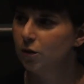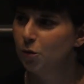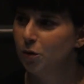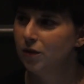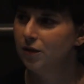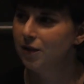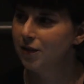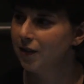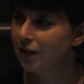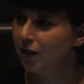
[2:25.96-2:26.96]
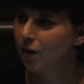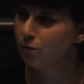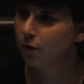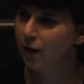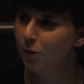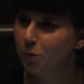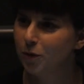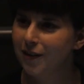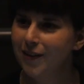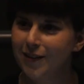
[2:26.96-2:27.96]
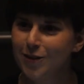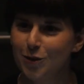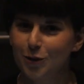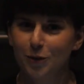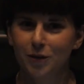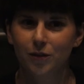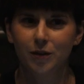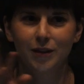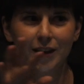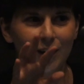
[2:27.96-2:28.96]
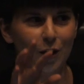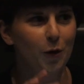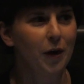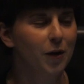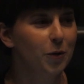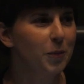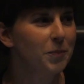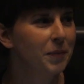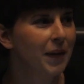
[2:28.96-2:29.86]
So there's like hovering 1-ish, 2 or 3. Okay, cool.